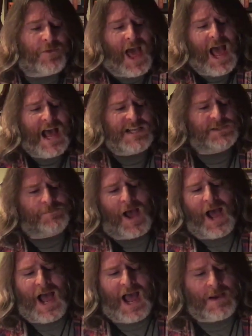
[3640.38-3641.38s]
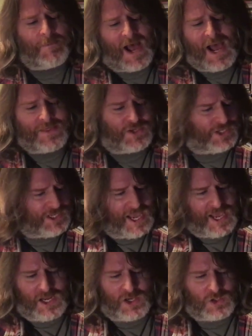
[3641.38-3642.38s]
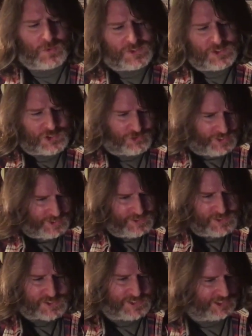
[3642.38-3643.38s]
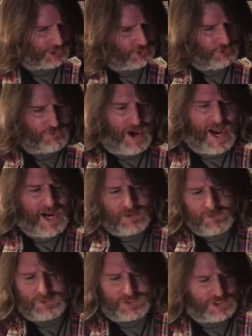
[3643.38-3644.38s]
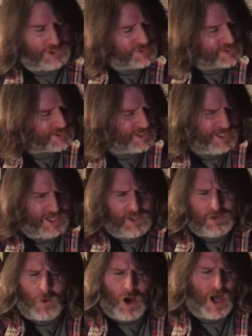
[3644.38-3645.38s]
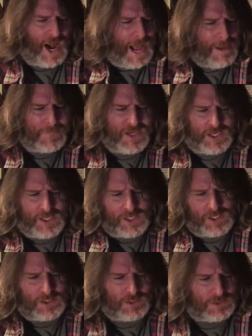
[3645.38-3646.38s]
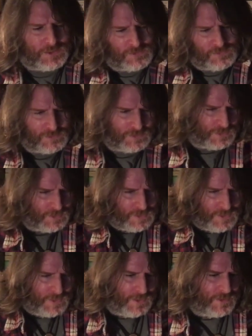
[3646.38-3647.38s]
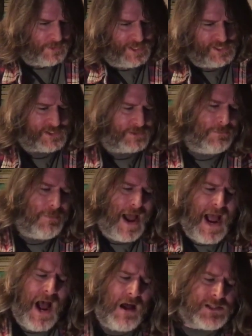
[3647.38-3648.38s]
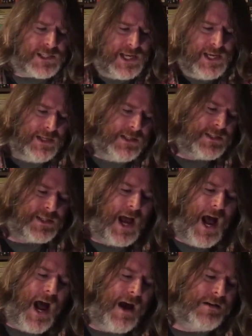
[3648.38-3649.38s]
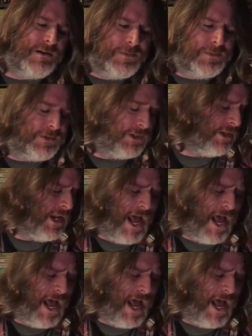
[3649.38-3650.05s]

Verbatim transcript: flies by the yellow and green. Stick around and you'll see what I mean. There's a mountain top that